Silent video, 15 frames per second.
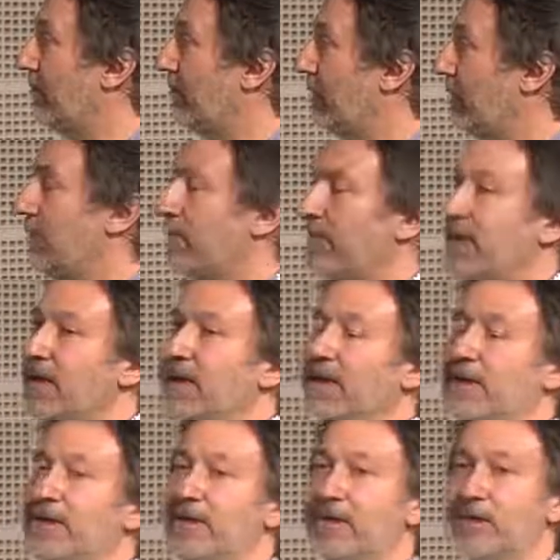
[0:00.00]
probably
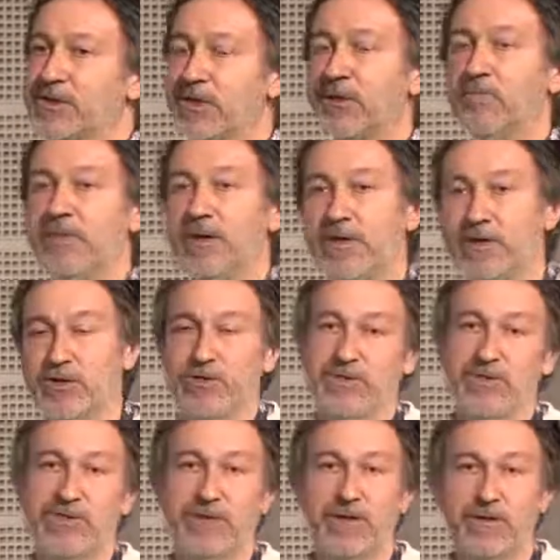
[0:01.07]
this combination
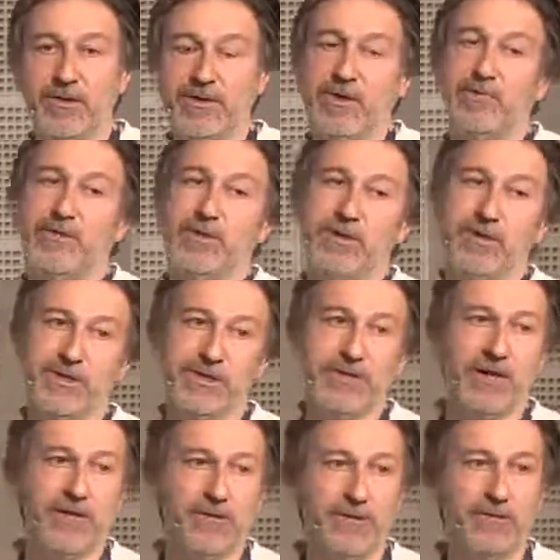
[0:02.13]
strategy, which
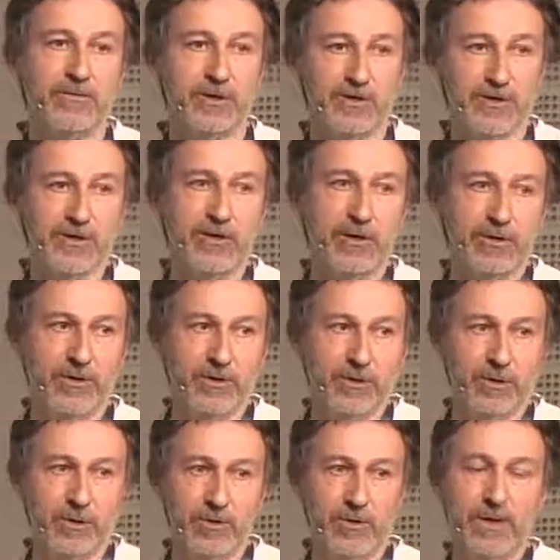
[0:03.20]
started not so long
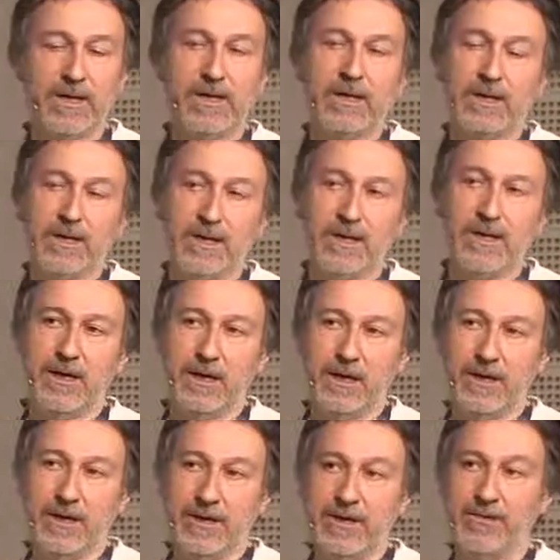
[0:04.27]
ago,
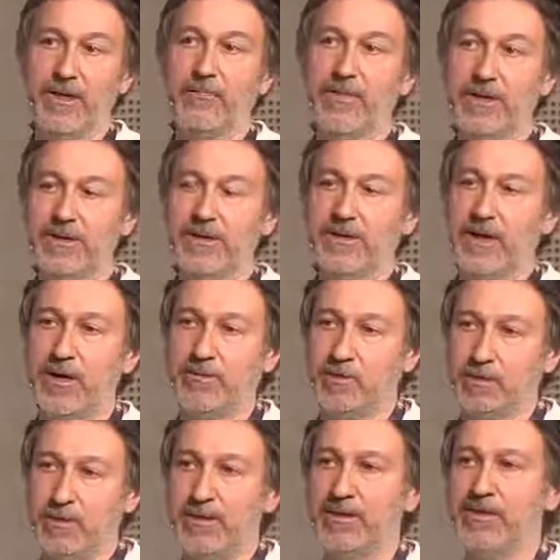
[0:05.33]
in the midterm
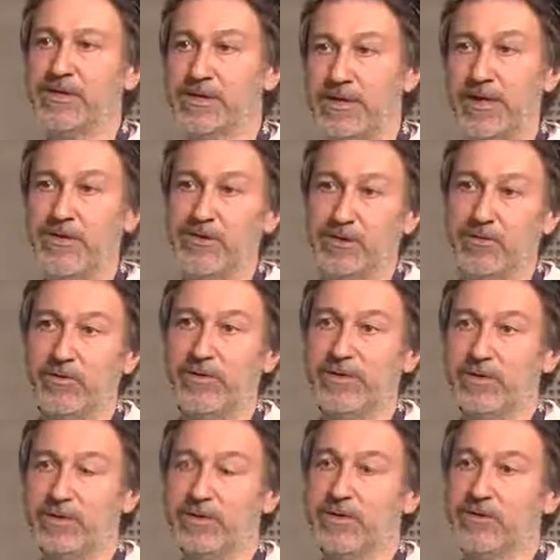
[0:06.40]
we will see also
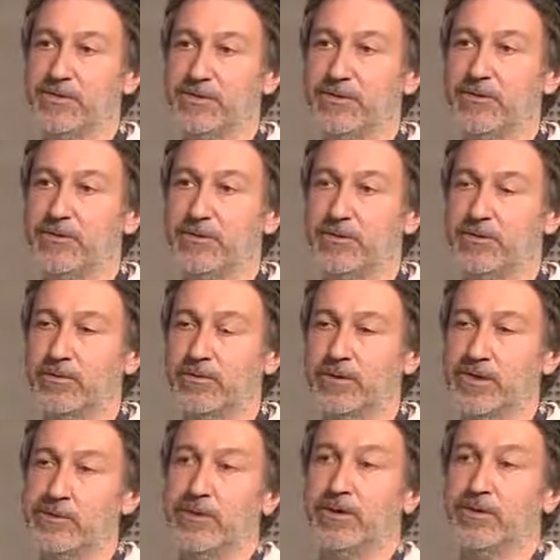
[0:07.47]
resistance to
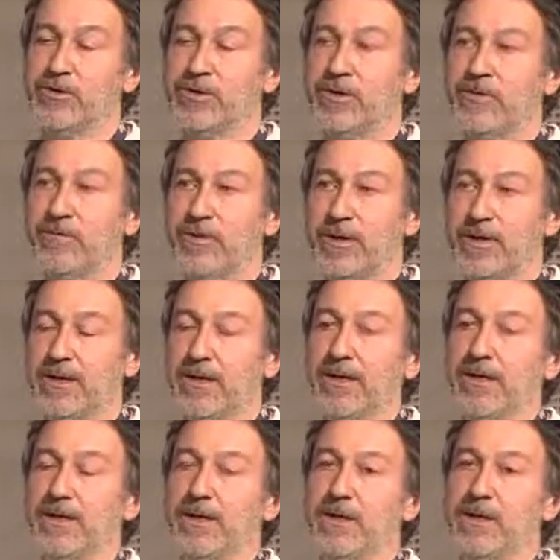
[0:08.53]
this, because simply
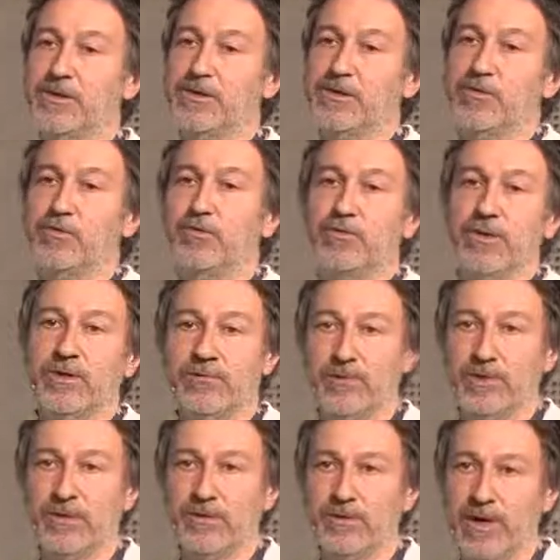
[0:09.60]
it's two
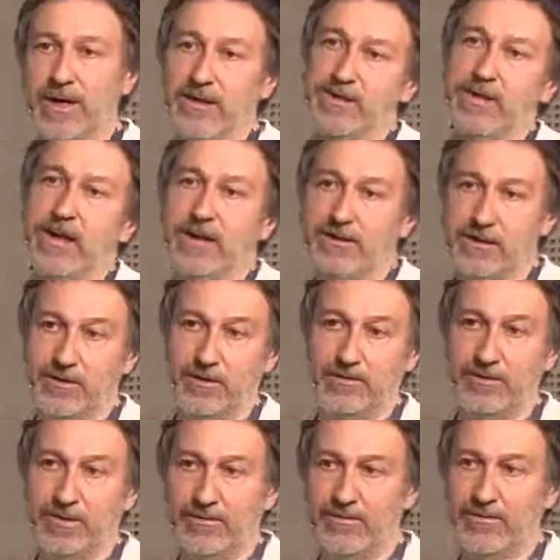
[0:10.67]
different drugs acting
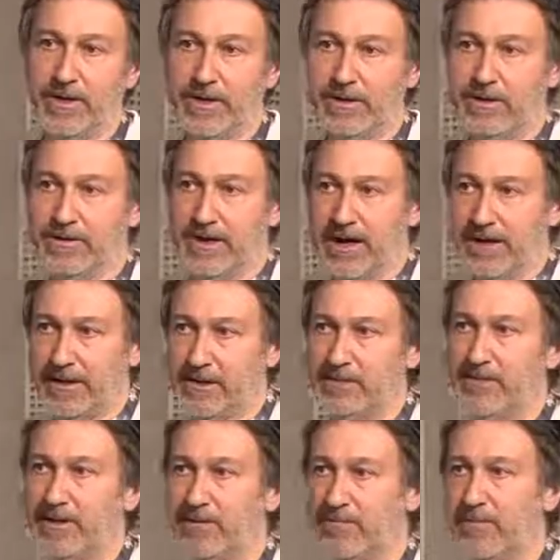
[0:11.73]
on different targets,
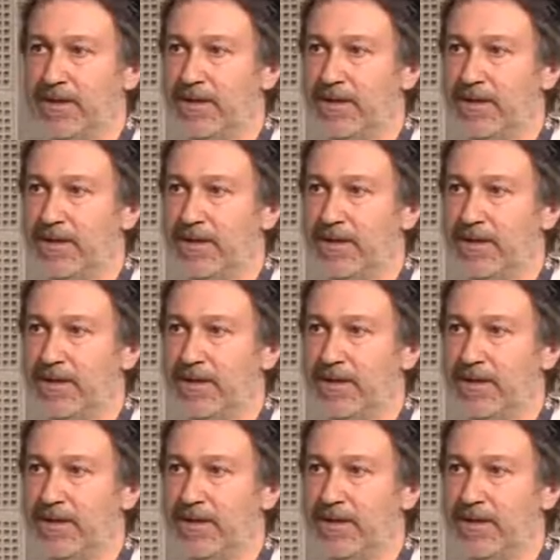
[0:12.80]
but